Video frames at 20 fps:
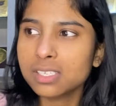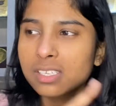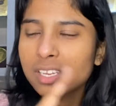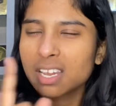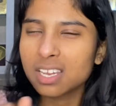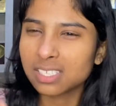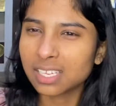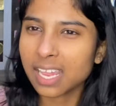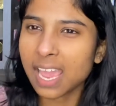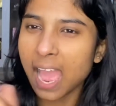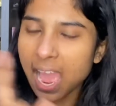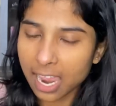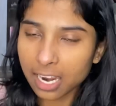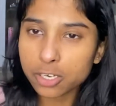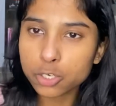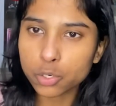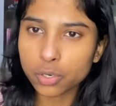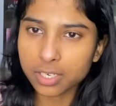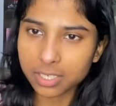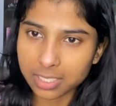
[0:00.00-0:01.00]
Because I
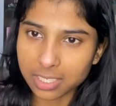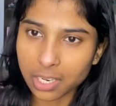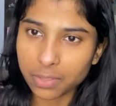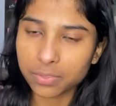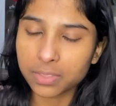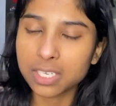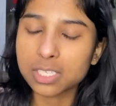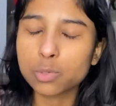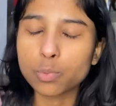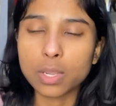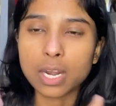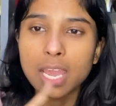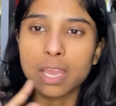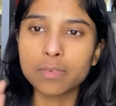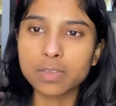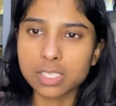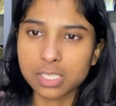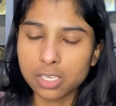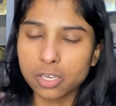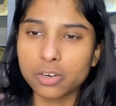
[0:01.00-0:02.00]
actually did this when I
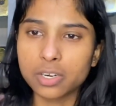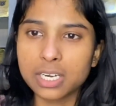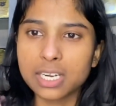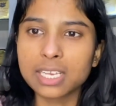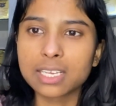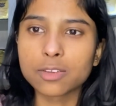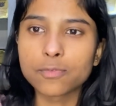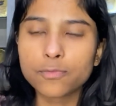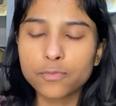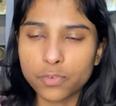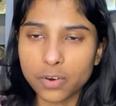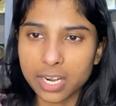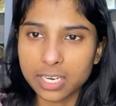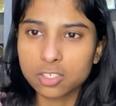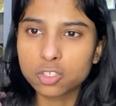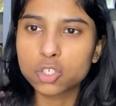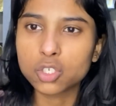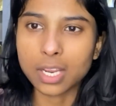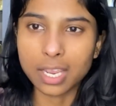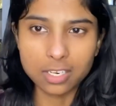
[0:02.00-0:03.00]
was learning
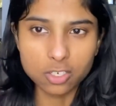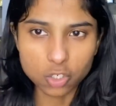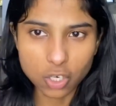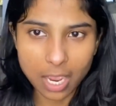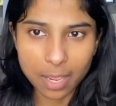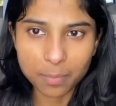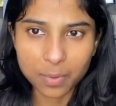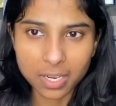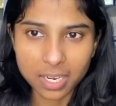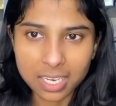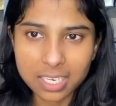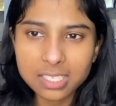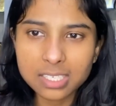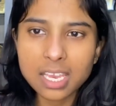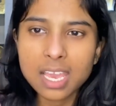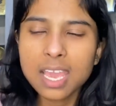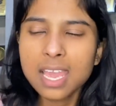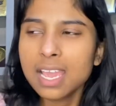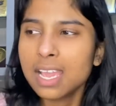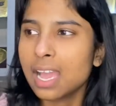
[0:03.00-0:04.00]
French and Japanese.
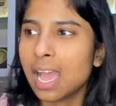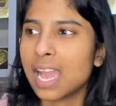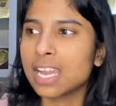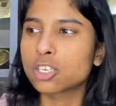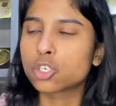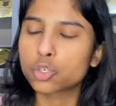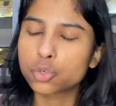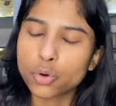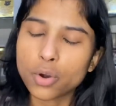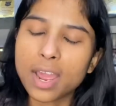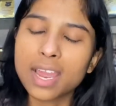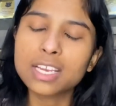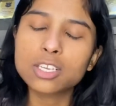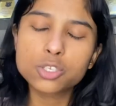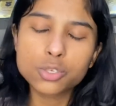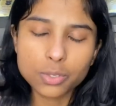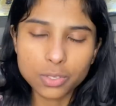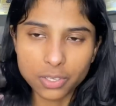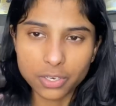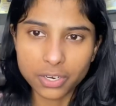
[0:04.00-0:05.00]
I tried
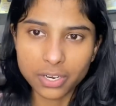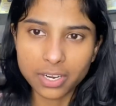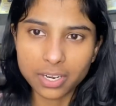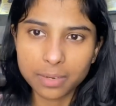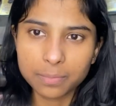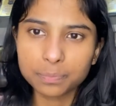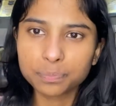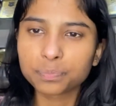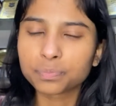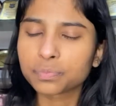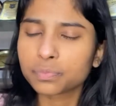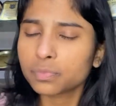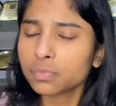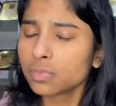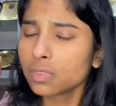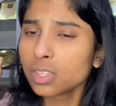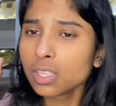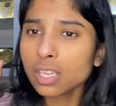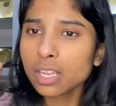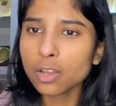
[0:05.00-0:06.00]
to learn
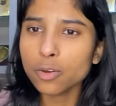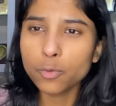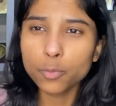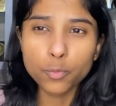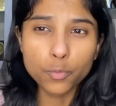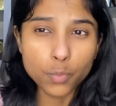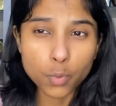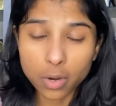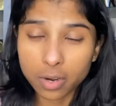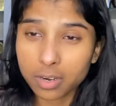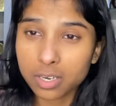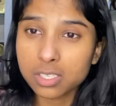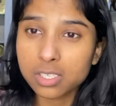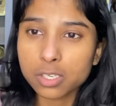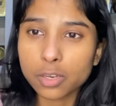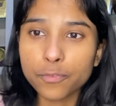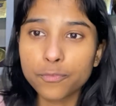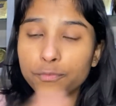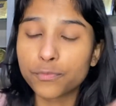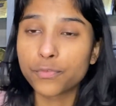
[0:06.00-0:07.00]
words
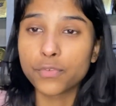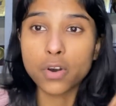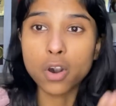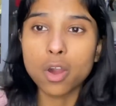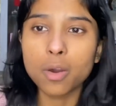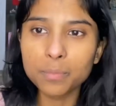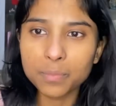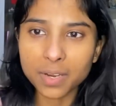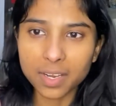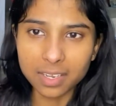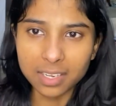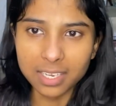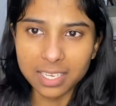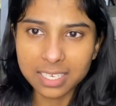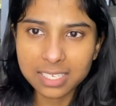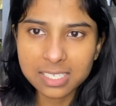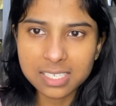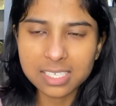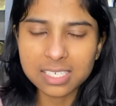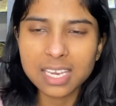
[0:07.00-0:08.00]
from a
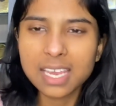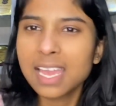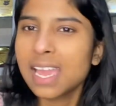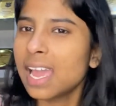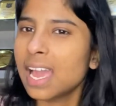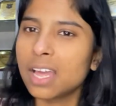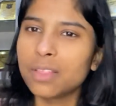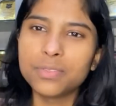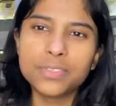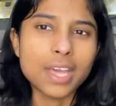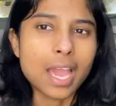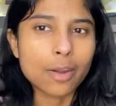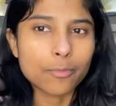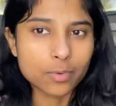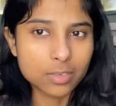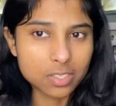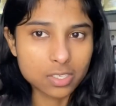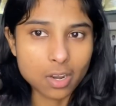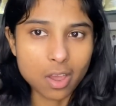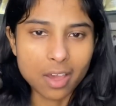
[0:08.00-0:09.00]
list and that
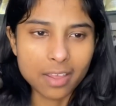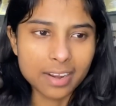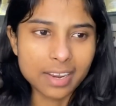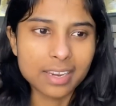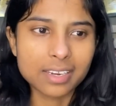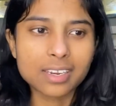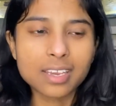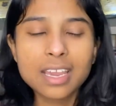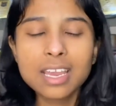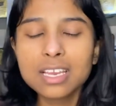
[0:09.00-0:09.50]
was not it.